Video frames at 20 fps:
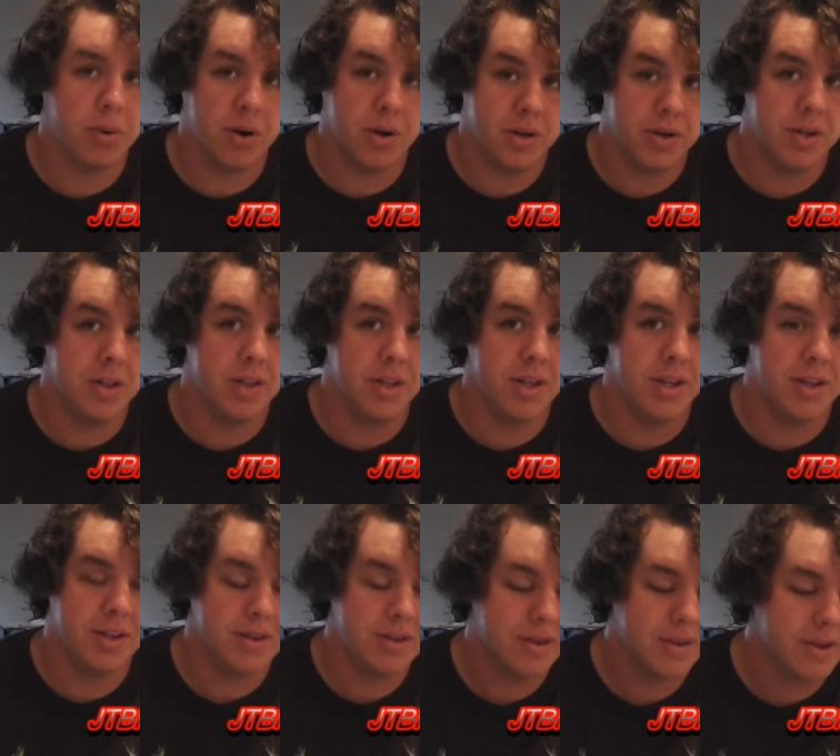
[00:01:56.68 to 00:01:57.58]
watching
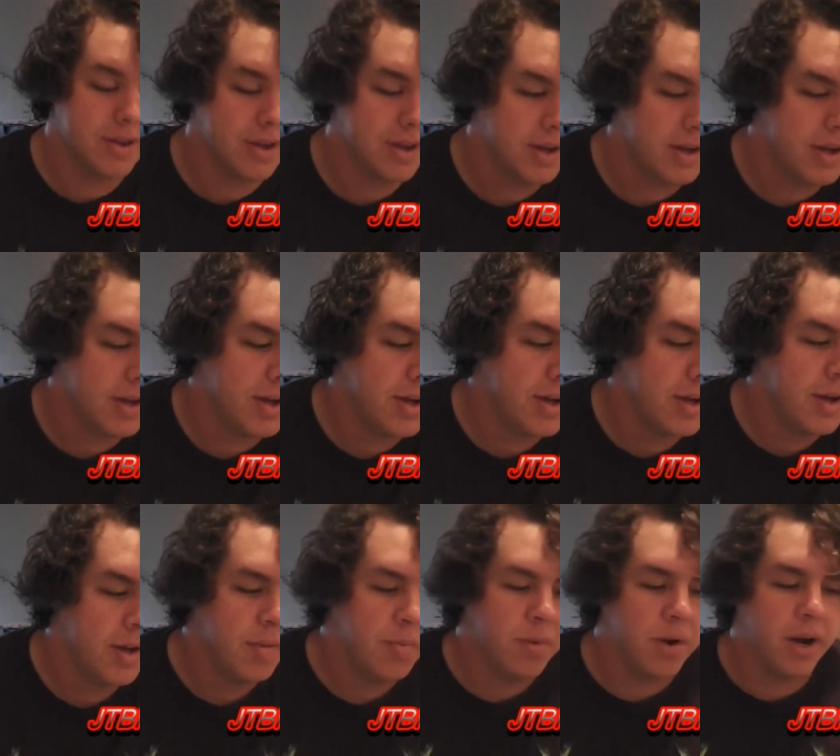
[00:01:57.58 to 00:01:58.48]
this.
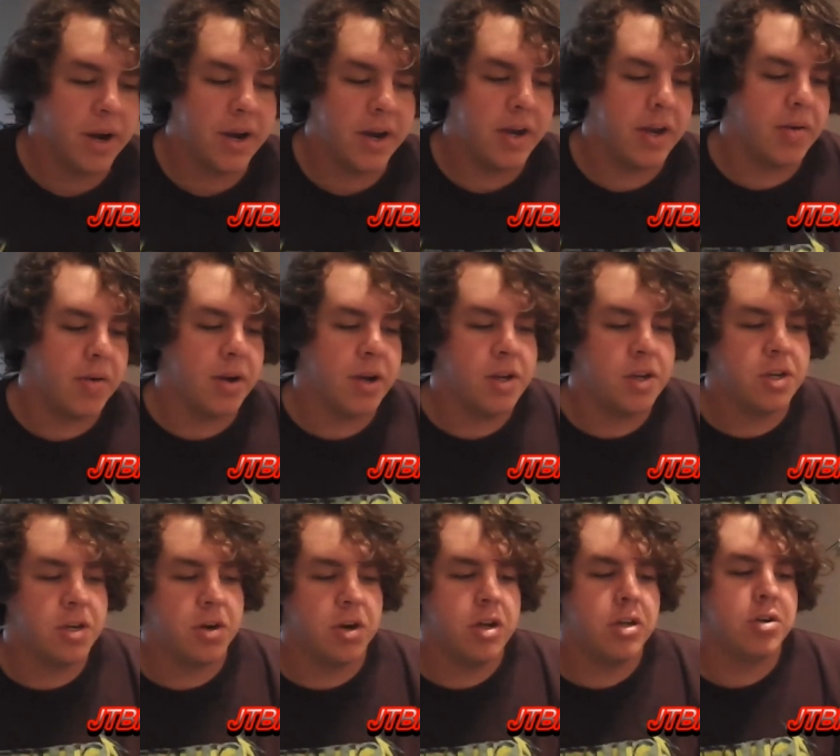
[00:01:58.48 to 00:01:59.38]
But anyways,
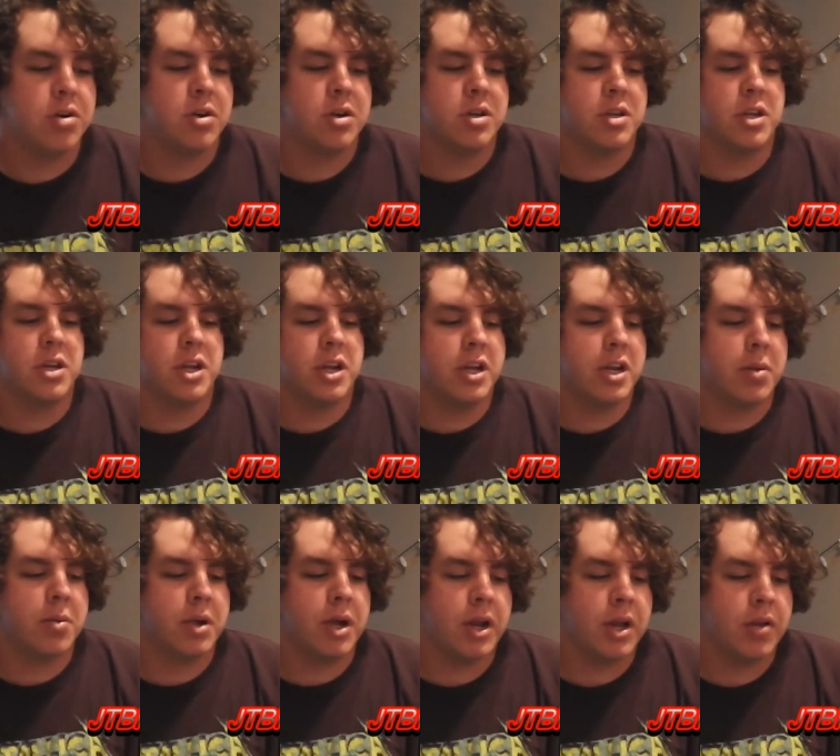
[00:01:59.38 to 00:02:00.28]
Joey Jordison ended
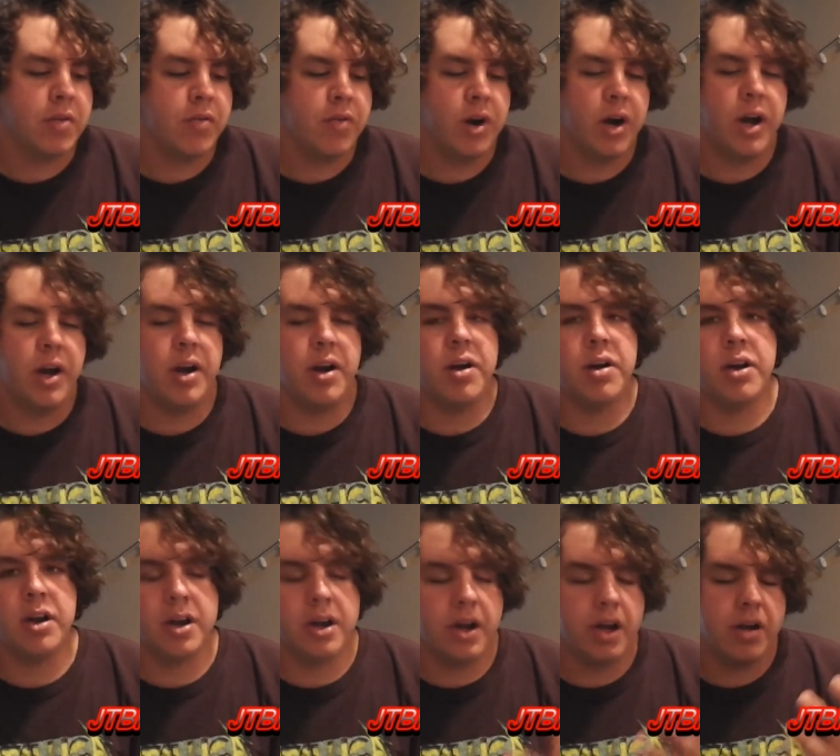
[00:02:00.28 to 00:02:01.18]
up getting fired,
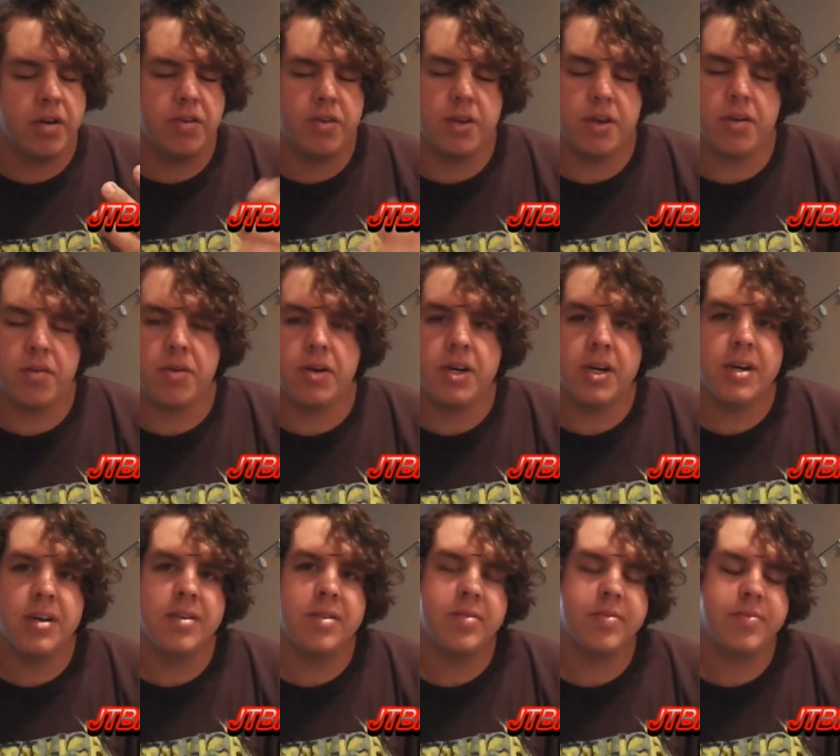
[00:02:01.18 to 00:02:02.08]
and I was like,
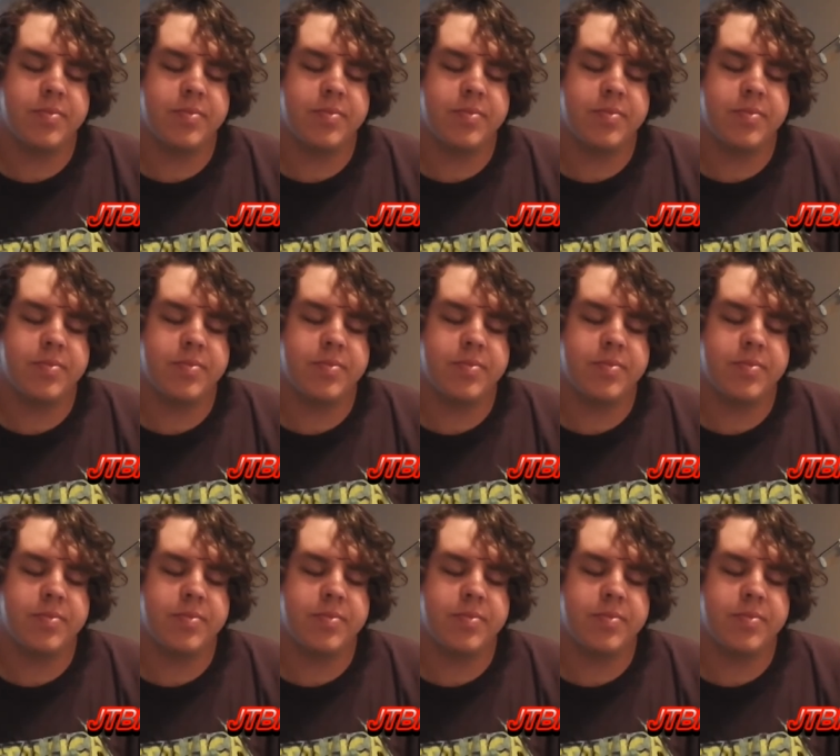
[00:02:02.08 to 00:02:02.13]
well,